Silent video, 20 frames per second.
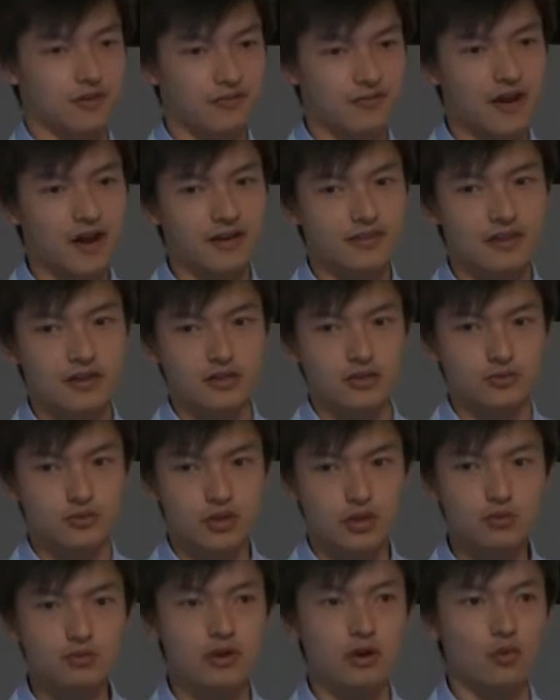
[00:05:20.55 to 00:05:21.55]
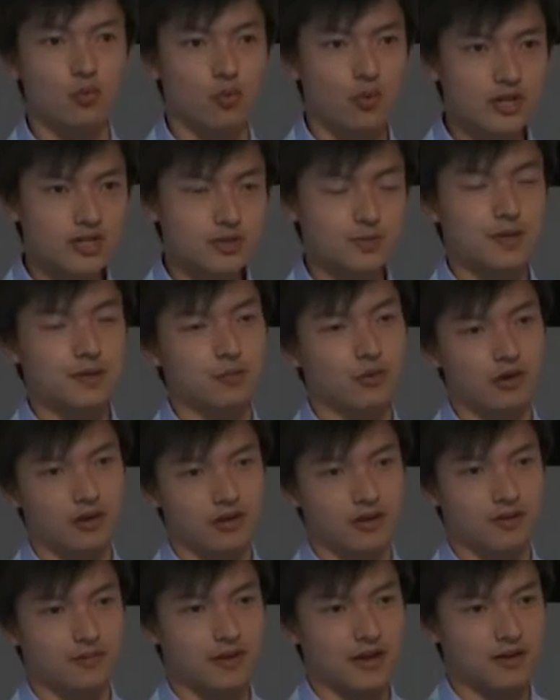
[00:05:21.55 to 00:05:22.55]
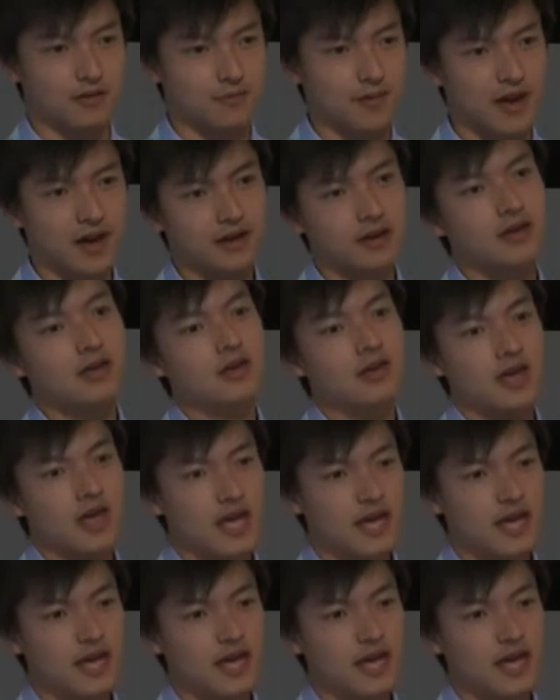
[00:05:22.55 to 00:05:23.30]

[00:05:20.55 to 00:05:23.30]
the fact that you don't know which people are going to pay you back.